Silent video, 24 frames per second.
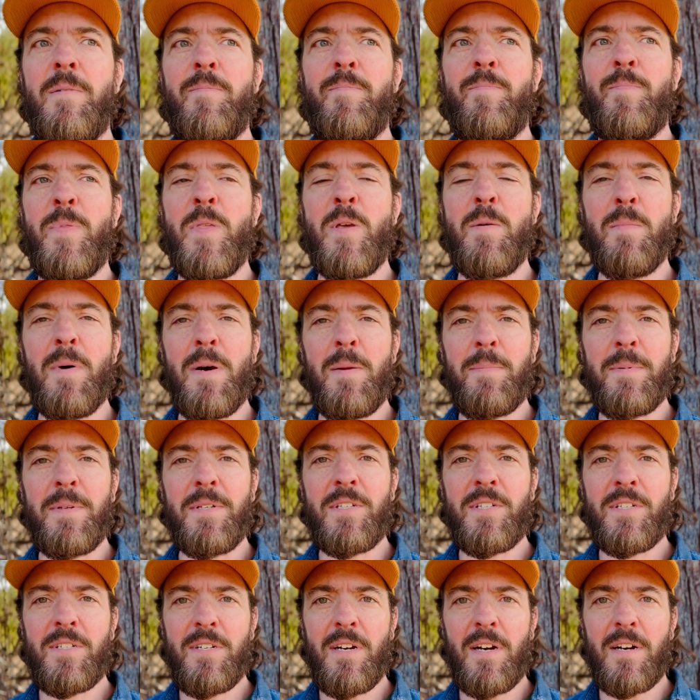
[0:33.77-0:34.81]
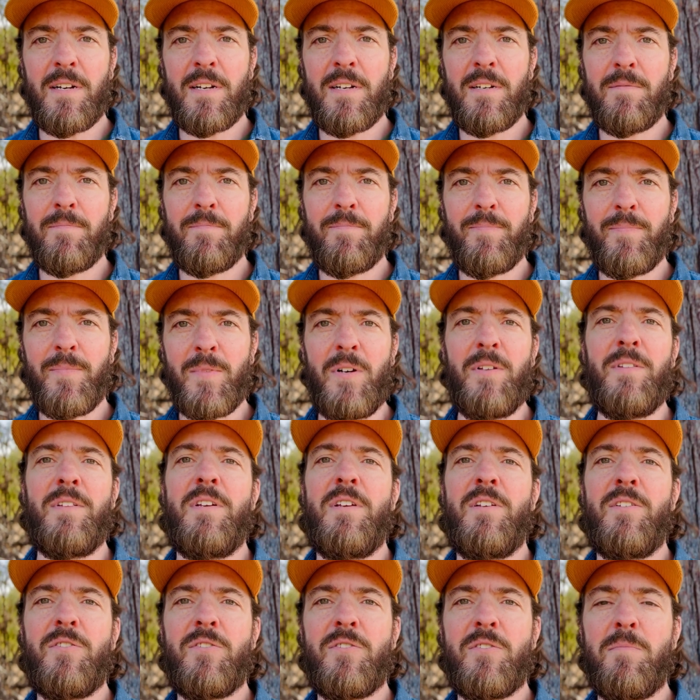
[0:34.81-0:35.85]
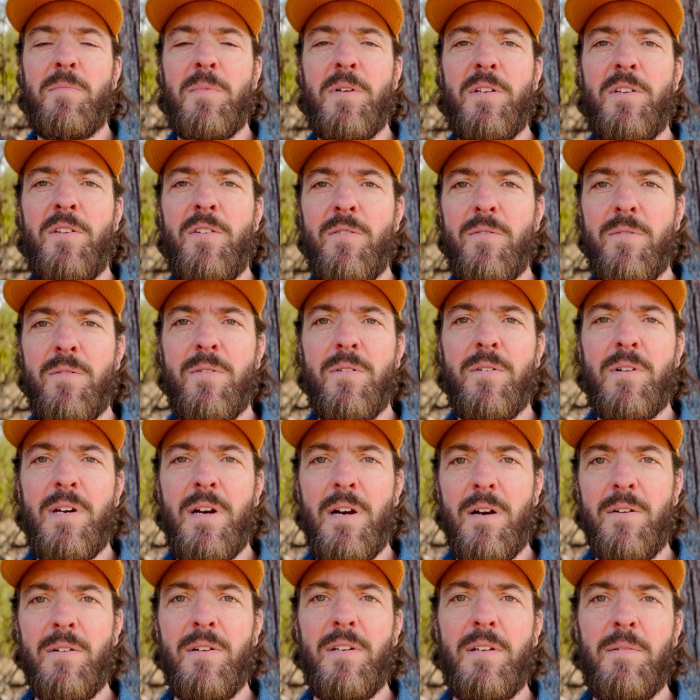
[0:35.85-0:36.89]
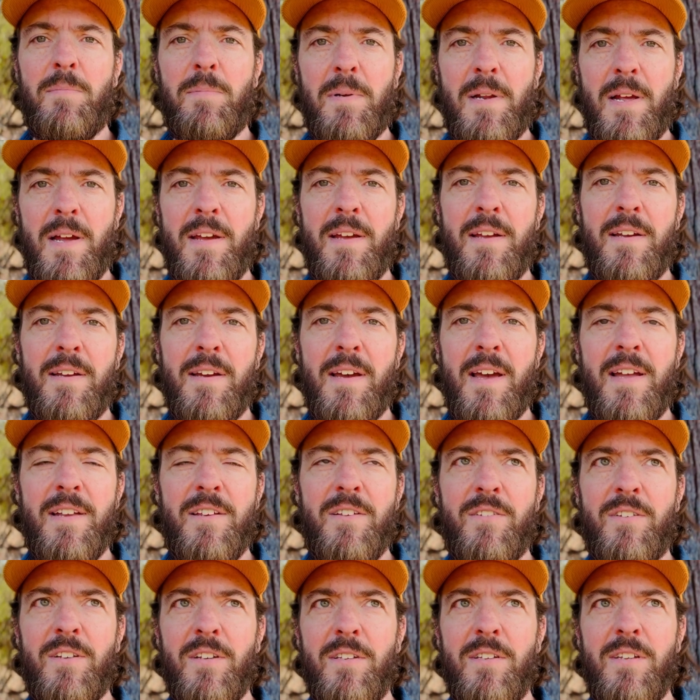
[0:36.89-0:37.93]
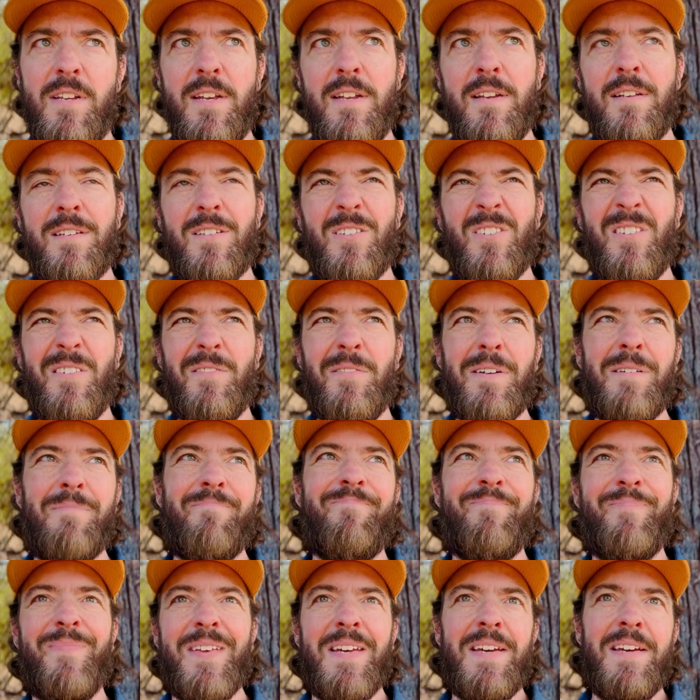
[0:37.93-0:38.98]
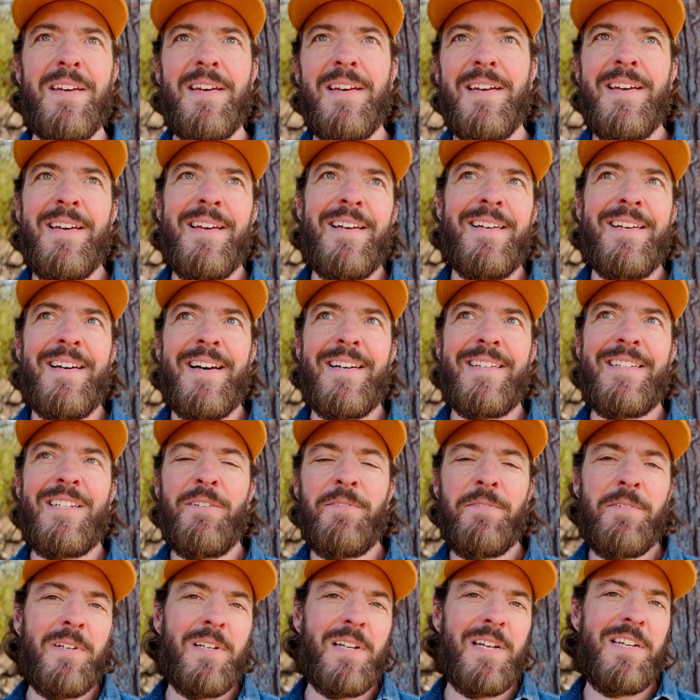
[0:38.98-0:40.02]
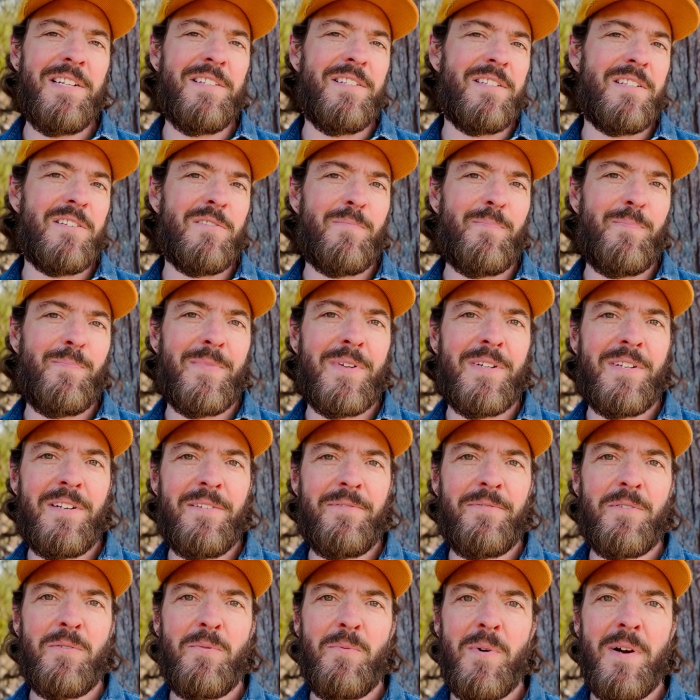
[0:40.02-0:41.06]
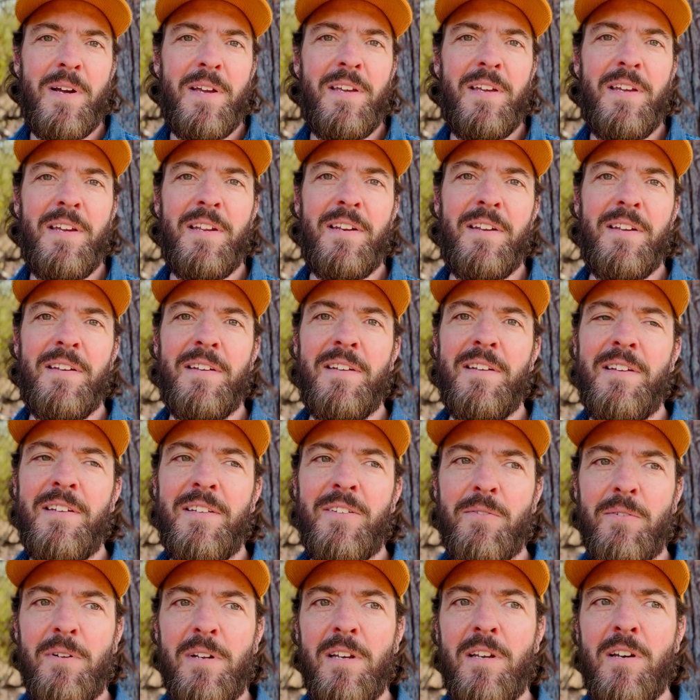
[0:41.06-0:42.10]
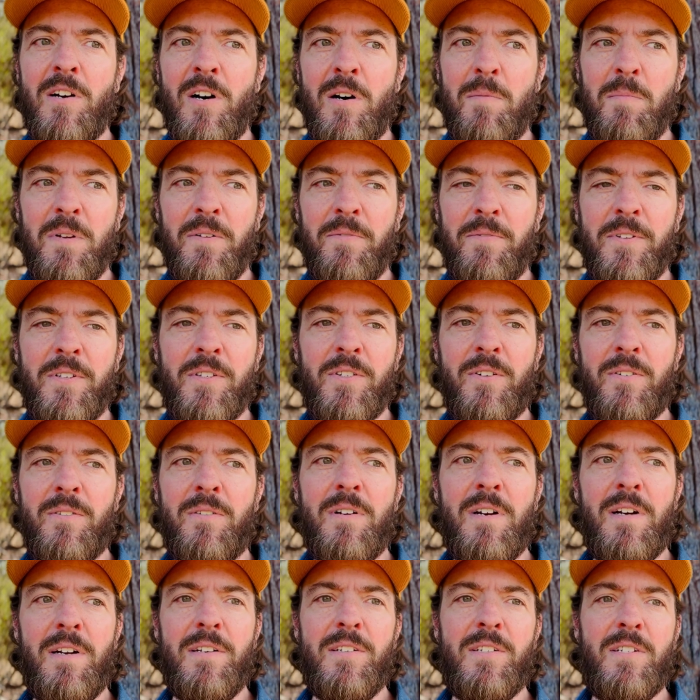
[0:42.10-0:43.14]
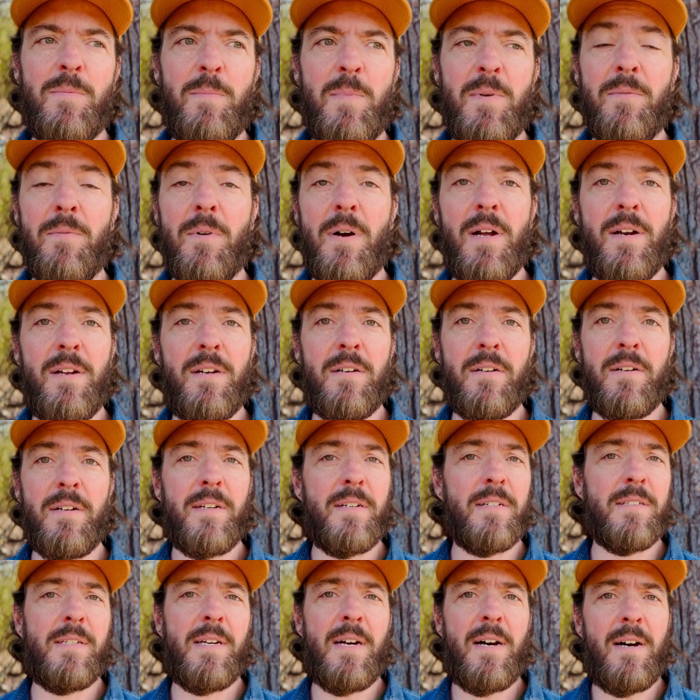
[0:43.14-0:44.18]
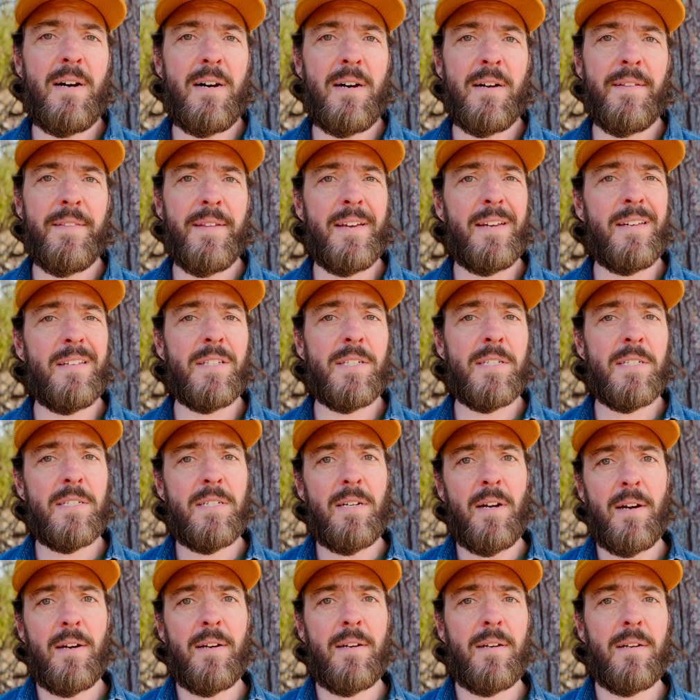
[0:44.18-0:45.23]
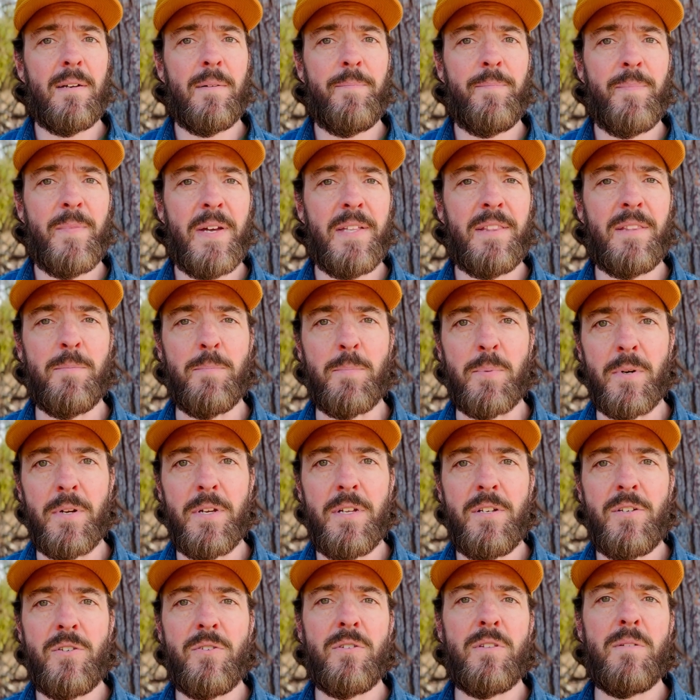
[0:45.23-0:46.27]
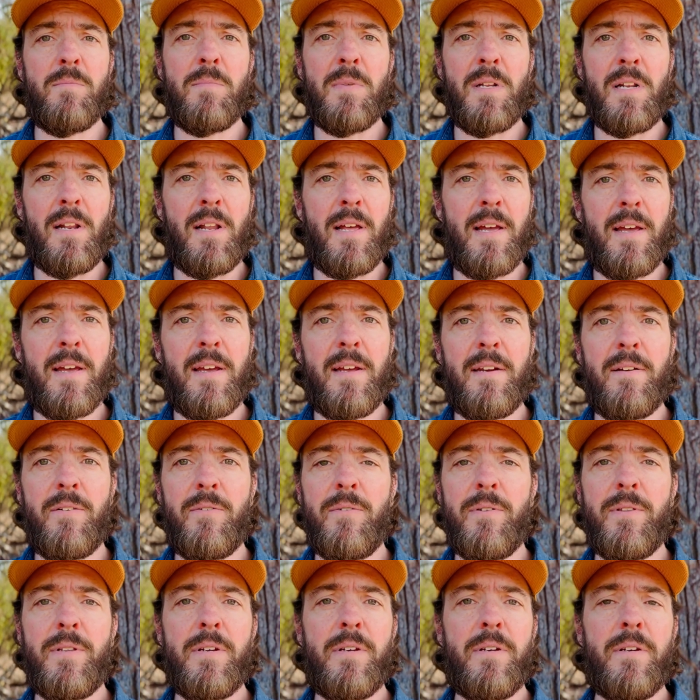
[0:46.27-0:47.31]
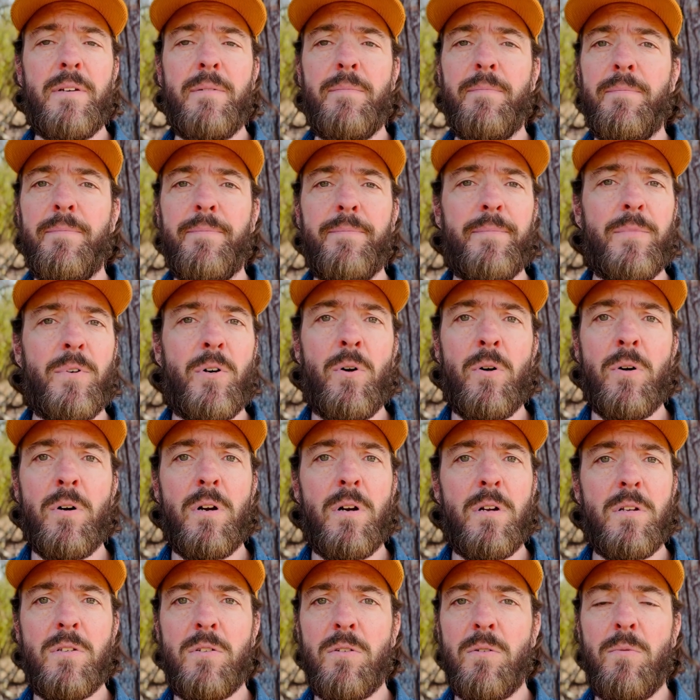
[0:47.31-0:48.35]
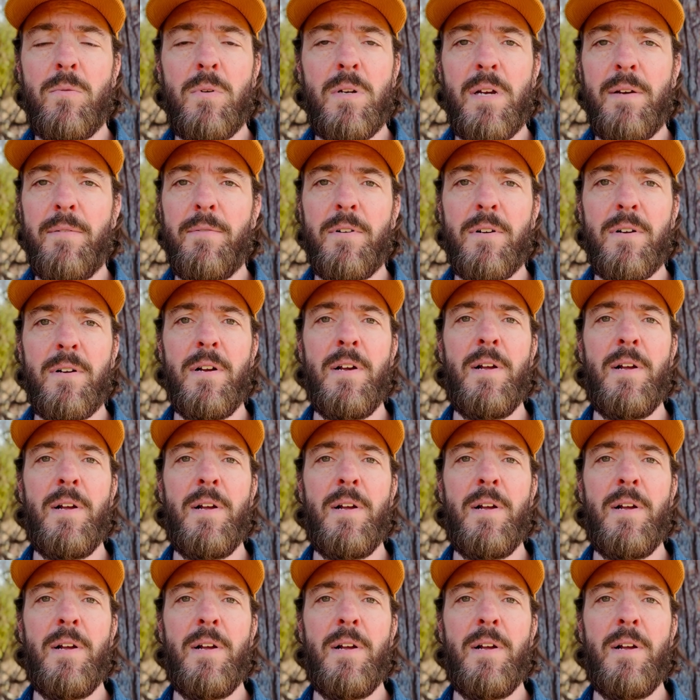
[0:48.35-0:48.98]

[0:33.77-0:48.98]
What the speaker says: You might be stuck on the instrument you're currently playing and you just need a sort of a different lens, a different way in. It's really common for songwriters to be writing on a guitar and they get stuck at the bridge or the middle eight or the chorus or whatever,